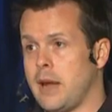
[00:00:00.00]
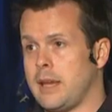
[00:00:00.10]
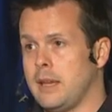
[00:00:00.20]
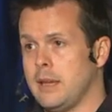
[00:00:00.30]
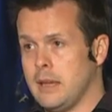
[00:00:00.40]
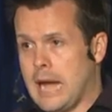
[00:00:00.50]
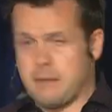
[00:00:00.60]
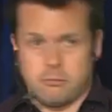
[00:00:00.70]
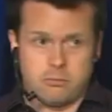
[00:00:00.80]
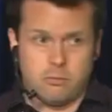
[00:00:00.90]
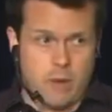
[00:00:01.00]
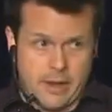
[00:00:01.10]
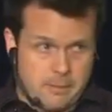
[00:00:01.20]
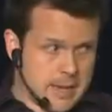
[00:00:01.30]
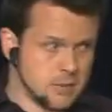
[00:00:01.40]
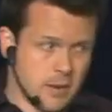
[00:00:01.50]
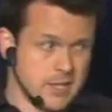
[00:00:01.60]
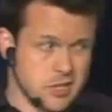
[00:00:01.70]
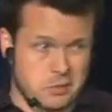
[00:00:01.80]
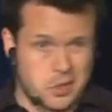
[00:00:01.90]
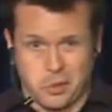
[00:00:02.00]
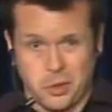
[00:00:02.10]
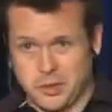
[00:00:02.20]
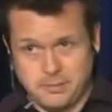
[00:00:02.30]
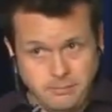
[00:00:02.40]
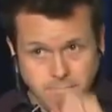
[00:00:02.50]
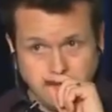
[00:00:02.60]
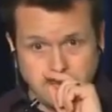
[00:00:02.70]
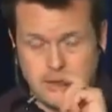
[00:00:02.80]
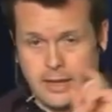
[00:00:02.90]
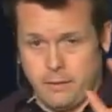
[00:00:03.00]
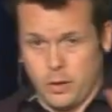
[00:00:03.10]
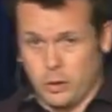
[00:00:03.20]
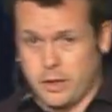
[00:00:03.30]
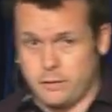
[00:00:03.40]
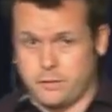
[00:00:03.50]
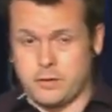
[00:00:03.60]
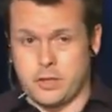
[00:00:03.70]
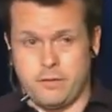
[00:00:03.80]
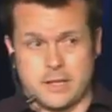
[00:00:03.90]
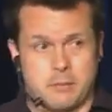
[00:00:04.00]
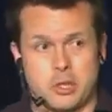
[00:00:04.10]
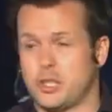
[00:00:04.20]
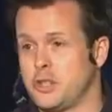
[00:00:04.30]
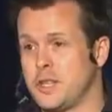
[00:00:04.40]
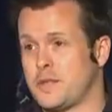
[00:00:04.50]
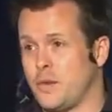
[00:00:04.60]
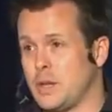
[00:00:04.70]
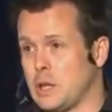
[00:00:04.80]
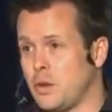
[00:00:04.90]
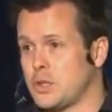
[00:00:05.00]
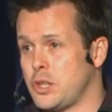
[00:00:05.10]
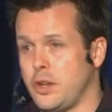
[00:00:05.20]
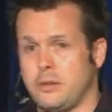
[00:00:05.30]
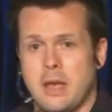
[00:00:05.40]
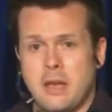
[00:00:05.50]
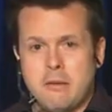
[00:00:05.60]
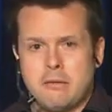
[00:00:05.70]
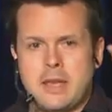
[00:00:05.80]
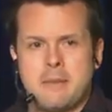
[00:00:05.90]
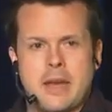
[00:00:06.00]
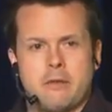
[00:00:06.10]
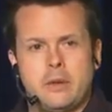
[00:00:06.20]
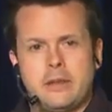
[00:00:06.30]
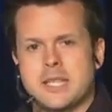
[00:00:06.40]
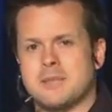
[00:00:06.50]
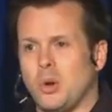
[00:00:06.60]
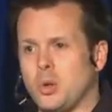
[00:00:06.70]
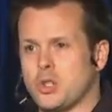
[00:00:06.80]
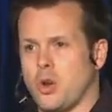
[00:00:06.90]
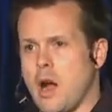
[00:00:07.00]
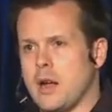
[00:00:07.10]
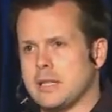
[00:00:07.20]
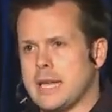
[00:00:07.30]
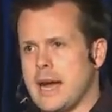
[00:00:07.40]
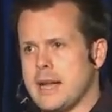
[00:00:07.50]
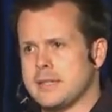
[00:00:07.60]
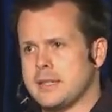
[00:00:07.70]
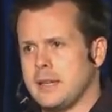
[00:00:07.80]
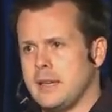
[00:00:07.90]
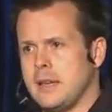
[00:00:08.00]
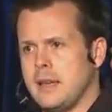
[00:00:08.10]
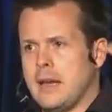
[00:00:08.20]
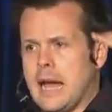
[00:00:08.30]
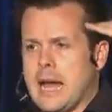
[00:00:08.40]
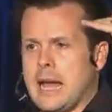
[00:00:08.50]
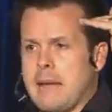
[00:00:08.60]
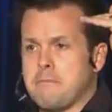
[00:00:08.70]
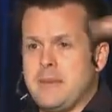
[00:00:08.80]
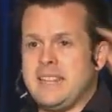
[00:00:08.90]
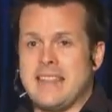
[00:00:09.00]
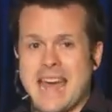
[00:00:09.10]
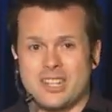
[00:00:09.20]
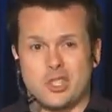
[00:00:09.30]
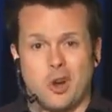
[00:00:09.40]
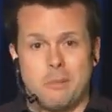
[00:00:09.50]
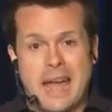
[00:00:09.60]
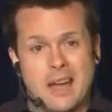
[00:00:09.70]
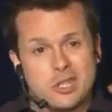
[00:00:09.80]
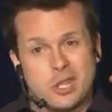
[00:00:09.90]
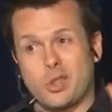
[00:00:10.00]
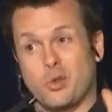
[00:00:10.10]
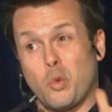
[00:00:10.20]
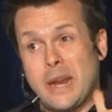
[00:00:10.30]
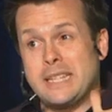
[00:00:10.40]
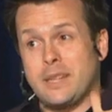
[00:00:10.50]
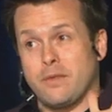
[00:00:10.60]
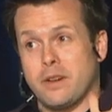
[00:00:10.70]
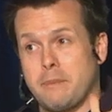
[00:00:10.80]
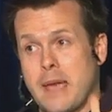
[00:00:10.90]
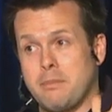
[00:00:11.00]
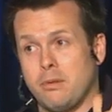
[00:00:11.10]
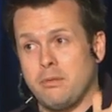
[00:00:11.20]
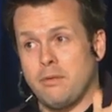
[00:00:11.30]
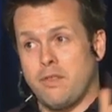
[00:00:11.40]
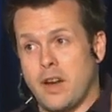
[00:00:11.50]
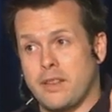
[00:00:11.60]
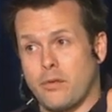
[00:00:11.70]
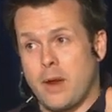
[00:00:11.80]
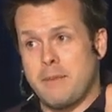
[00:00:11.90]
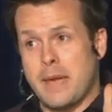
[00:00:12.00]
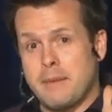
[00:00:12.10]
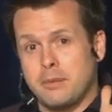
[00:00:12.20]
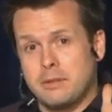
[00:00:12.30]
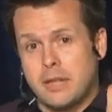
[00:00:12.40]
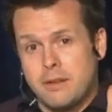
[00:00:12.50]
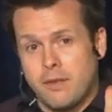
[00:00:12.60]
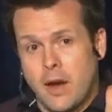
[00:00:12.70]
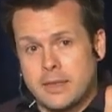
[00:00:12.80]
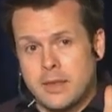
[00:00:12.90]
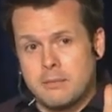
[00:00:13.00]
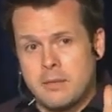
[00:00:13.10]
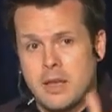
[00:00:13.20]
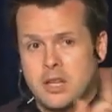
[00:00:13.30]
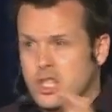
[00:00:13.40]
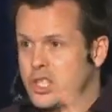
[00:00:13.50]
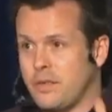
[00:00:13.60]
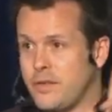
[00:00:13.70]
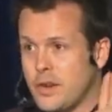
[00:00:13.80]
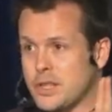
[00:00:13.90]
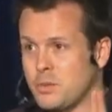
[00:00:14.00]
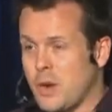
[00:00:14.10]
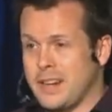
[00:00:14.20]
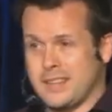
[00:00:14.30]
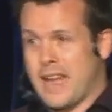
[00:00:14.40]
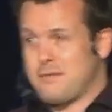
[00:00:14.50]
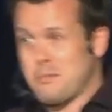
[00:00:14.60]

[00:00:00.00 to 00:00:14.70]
way. Um, one of the best ways to recruit, if you're looking for someone to do this for you long term, think about a really small trial task uh, bid that job out to three different people. Find three people, invite them, just your first one, have